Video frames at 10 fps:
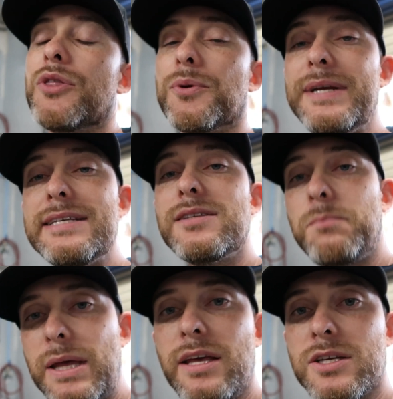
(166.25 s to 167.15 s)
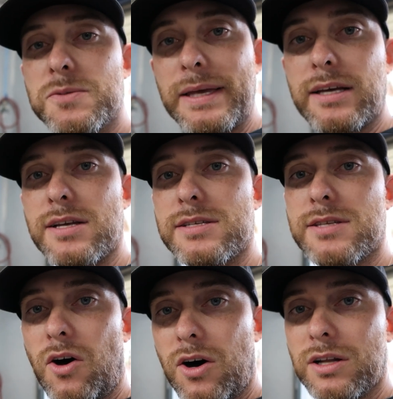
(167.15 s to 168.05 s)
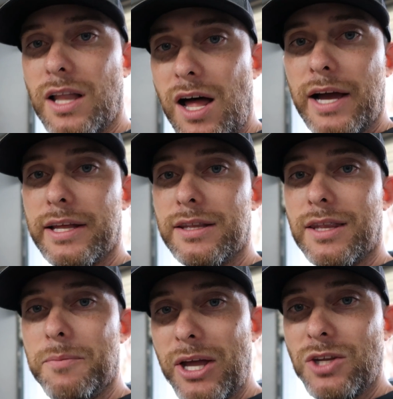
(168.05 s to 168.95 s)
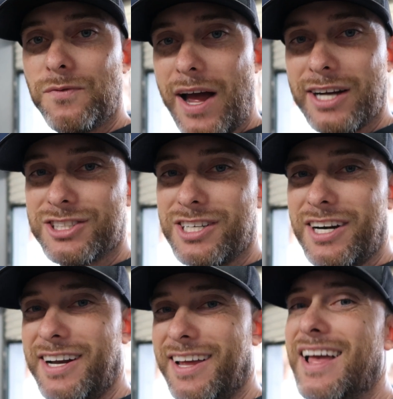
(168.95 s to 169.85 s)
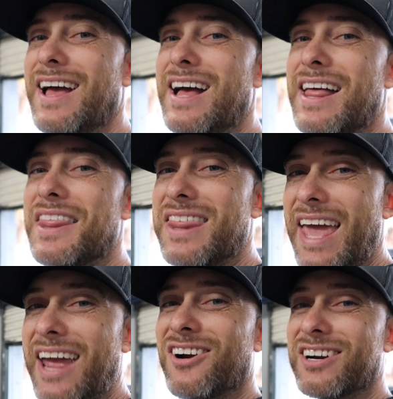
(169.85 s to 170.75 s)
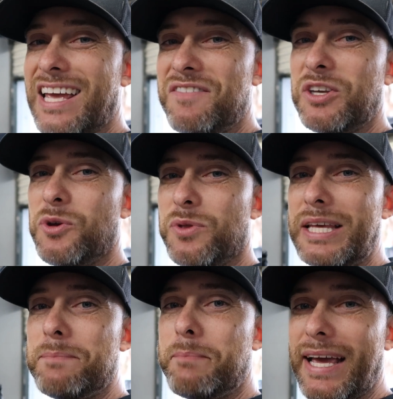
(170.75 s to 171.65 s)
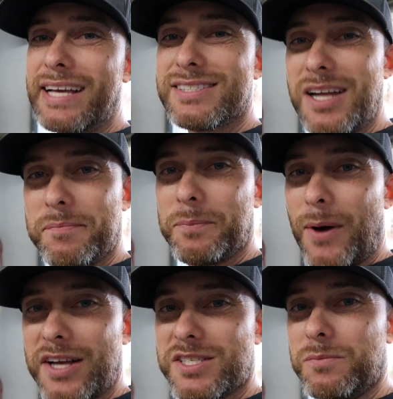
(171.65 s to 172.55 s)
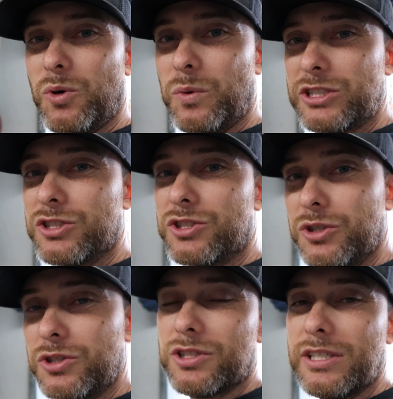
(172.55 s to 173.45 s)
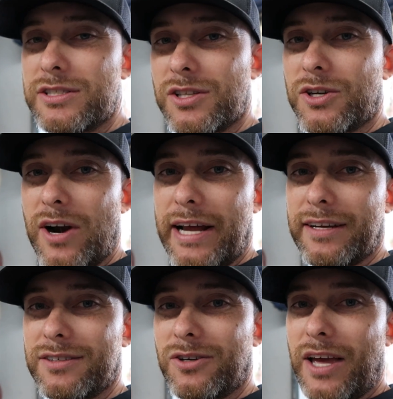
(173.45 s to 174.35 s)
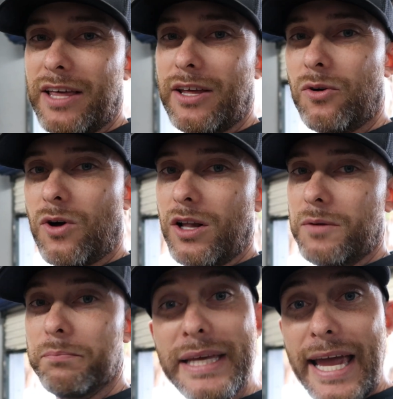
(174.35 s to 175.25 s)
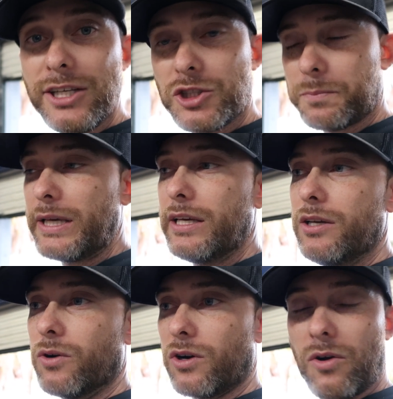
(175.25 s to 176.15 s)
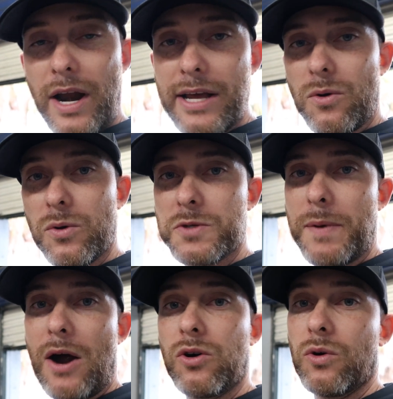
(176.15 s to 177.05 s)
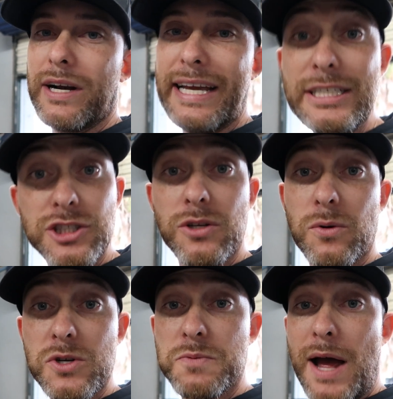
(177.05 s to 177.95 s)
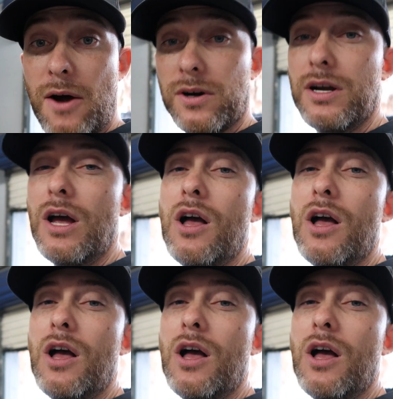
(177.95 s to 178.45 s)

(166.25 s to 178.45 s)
The reason being is because online, the manufacturer, they are giving you the biggest number possible, which is usually to the crank, okay? They'll call it BHP or crank horsepower or engine horsepower.